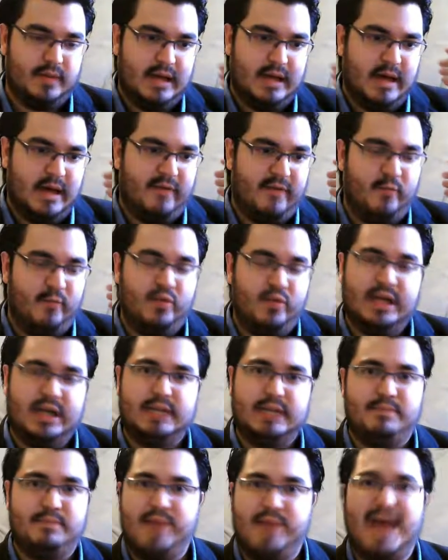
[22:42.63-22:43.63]

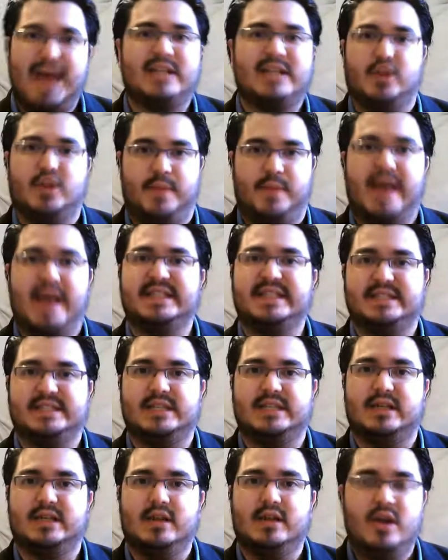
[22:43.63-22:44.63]
really bad
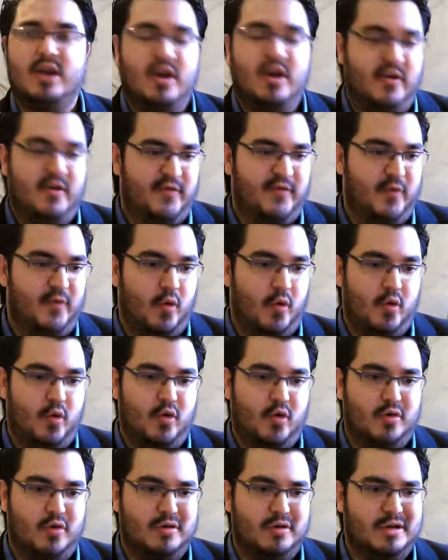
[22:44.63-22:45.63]
capacity
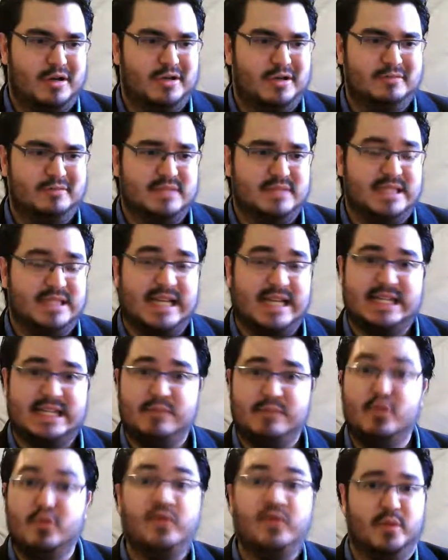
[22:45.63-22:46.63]
for
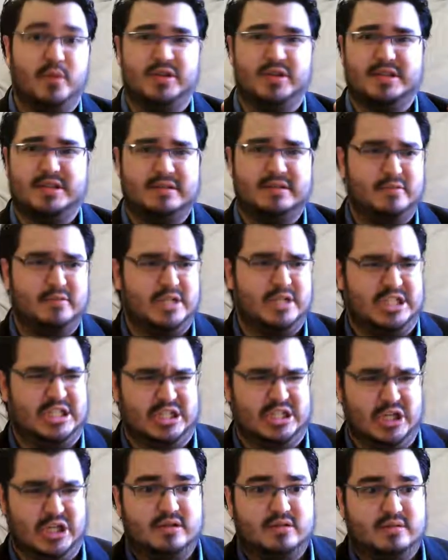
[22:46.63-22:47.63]
detecting movement,
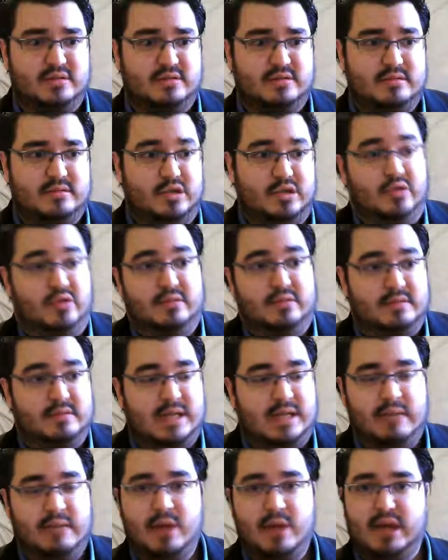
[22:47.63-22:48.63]
which
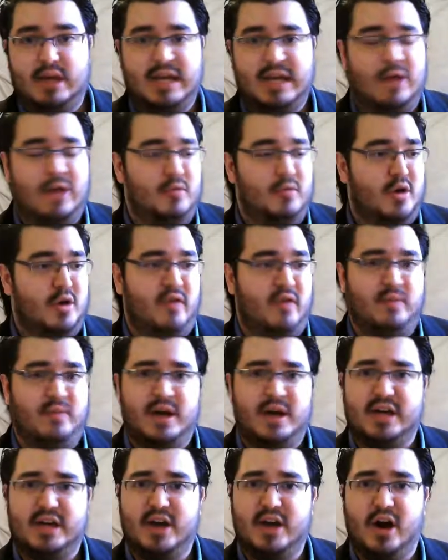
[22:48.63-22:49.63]
they might get run over
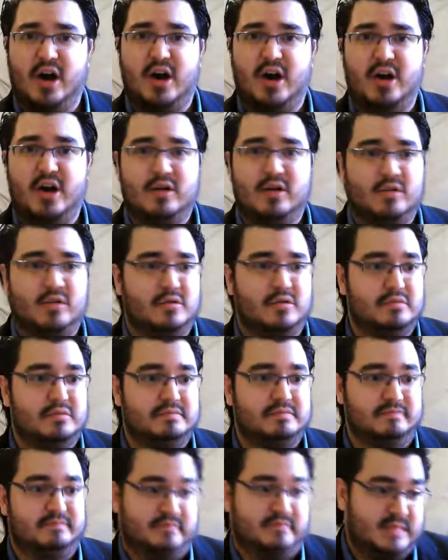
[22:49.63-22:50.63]
by a car or
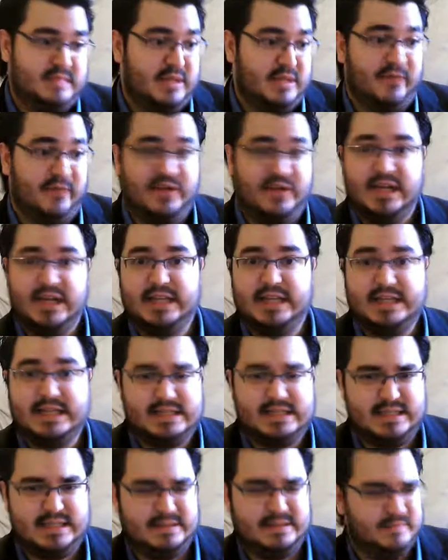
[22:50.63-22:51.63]
something like
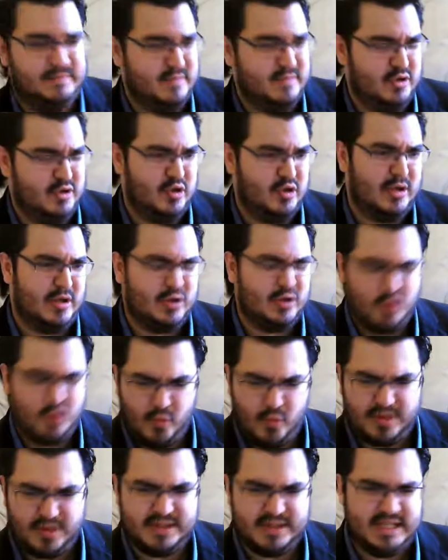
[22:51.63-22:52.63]
that. I don't know
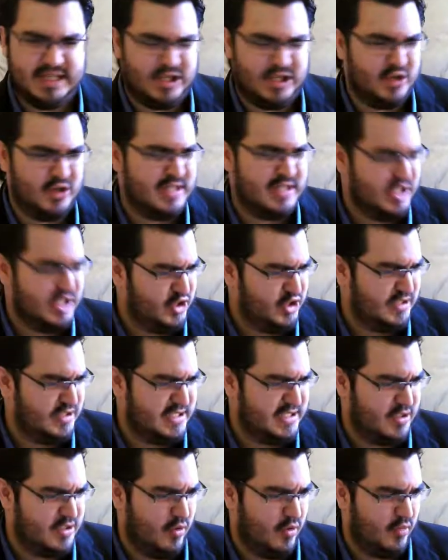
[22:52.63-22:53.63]
what the condition
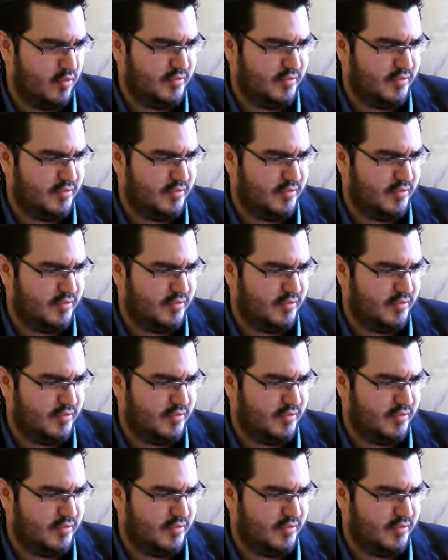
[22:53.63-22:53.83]
is called.